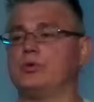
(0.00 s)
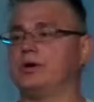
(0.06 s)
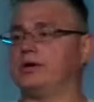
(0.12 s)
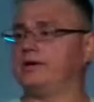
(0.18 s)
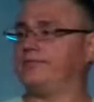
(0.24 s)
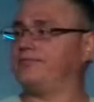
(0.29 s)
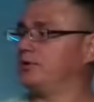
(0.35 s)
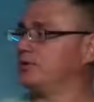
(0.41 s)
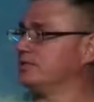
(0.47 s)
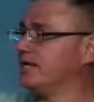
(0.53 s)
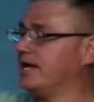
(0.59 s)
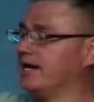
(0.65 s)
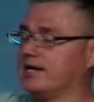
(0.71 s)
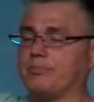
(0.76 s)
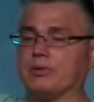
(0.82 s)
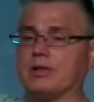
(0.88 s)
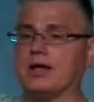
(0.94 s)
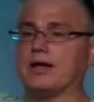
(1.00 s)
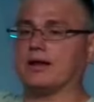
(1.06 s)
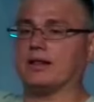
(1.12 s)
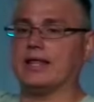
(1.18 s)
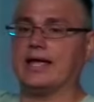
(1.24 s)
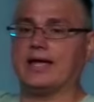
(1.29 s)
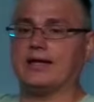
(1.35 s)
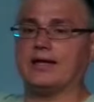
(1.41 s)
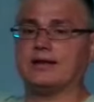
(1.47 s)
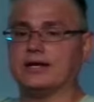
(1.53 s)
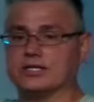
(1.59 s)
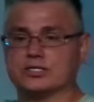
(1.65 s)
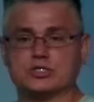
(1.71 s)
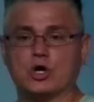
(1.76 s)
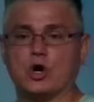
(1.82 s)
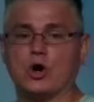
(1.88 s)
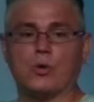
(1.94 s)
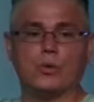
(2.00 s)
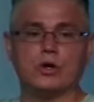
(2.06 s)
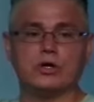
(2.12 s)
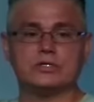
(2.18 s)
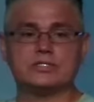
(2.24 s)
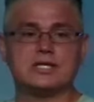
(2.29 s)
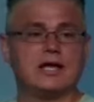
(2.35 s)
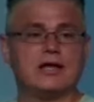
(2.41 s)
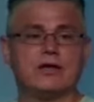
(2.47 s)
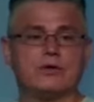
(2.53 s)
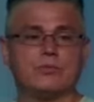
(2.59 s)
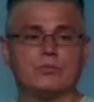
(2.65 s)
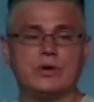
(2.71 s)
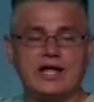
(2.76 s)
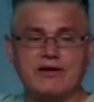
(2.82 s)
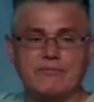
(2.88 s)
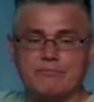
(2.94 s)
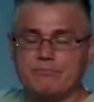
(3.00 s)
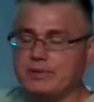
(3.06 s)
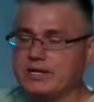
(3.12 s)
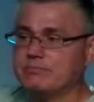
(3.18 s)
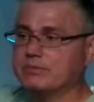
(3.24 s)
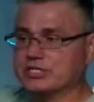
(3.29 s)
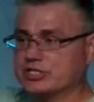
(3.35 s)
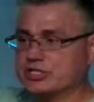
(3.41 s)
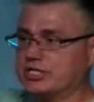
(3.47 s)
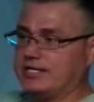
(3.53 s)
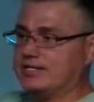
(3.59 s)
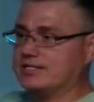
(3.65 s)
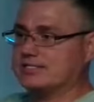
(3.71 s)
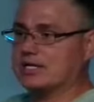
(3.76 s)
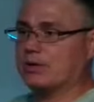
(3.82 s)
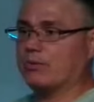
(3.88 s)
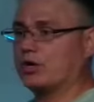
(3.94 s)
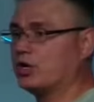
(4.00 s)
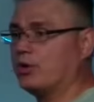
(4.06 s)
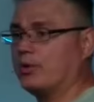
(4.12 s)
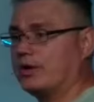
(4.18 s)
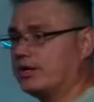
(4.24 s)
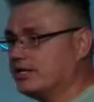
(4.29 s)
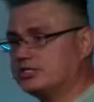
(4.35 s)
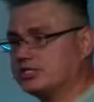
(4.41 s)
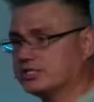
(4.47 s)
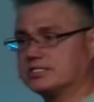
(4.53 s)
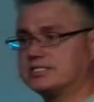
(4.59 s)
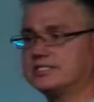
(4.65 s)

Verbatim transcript: if there's like a plot of land and it's all woods, we have big machines that will go in and just